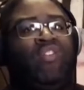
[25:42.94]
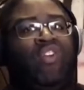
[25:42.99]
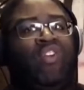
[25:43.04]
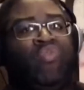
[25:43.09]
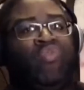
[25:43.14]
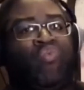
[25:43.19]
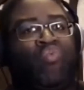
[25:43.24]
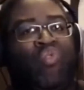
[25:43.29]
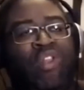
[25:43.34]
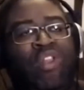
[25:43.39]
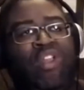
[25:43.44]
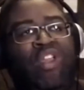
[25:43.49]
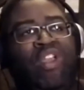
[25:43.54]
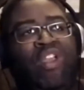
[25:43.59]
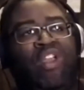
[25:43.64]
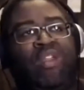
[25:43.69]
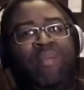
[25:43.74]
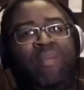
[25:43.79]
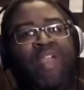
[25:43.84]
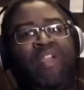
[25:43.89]
So he's
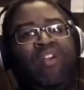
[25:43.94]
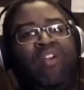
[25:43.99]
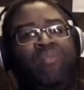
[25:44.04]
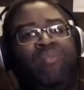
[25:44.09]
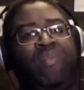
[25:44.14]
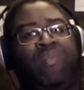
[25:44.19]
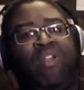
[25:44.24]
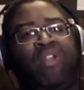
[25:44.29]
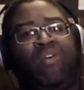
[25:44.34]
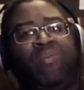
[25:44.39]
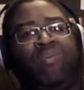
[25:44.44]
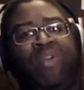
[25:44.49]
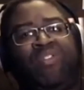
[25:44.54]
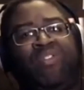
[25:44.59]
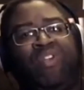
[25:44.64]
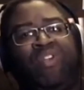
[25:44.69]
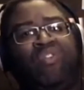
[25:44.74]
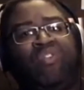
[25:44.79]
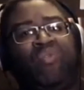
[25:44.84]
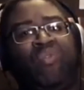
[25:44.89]
really good in angled metal,
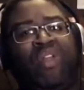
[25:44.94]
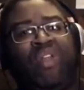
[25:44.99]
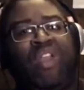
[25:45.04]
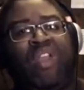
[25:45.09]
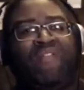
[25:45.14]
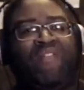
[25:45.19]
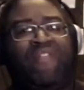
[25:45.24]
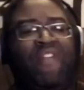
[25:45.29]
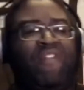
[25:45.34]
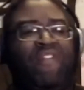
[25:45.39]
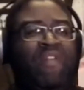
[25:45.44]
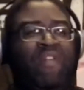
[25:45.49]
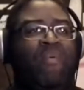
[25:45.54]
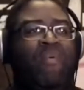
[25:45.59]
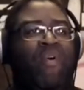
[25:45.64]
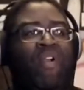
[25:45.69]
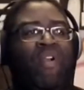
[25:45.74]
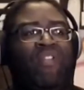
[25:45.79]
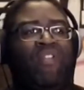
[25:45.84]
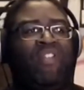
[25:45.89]
but he's also at
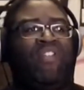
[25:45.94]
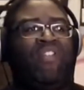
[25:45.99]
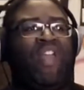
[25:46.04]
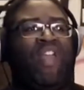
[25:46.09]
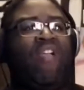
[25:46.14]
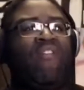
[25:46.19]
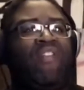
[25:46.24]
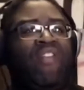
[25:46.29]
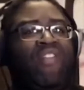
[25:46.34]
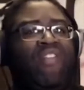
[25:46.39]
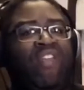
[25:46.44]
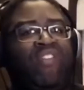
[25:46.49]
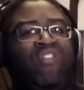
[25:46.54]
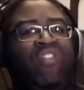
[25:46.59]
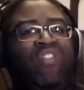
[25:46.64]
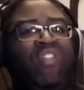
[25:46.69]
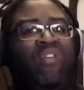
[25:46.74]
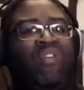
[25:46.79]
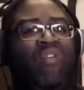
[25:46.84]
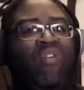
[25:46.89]
50 points. That's
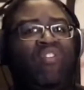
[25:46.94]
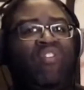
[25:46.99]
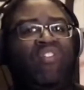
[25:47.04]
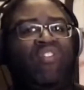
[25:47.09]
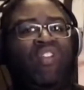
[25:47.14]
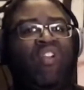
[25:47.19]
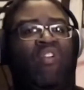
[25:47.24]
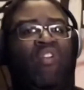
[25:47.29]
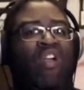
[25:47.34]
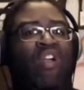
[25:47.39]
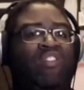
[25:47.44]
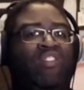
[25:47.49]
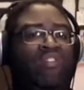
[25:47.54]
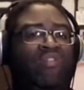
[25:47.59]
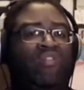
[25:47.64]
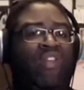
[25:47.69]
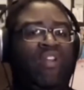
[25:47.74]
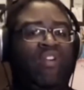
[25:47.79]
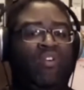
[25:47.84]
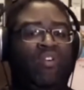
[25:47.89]
everything suddenly rushing
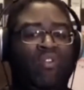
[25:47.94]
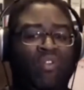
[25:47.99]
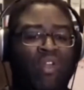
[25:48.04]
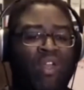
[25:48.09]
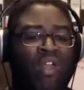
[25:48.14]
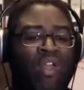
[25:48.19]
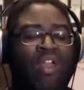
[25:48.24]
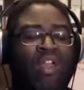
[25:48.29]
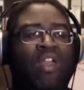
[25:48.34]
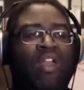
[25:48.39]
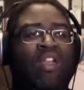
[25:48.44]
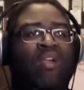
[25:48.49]
across the field.